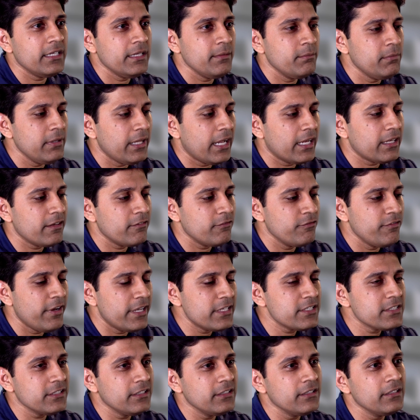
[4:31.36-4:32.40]
The blood
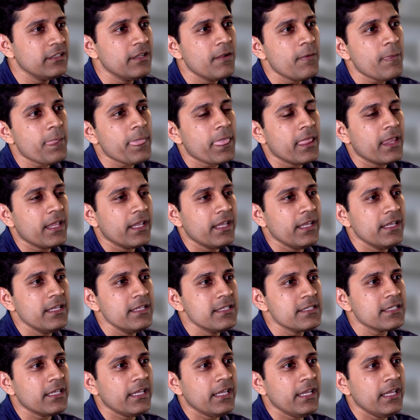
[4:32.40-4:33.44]
vessel
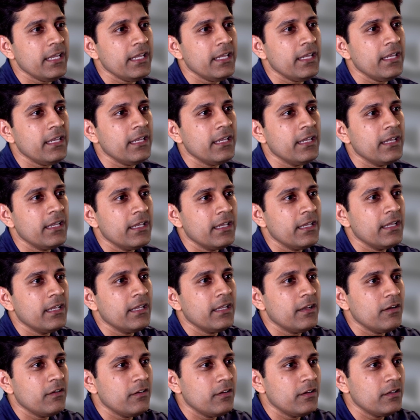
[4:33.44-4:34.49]
is a
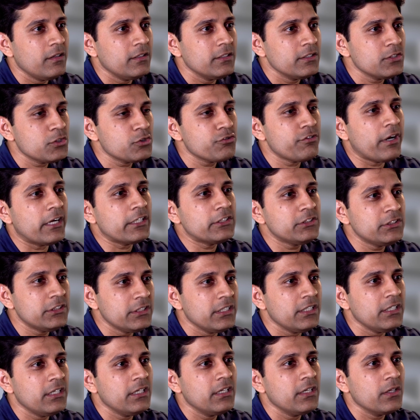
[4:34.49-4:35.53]

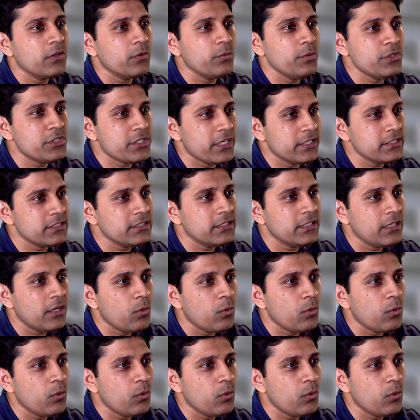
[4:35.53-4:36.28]
structure which has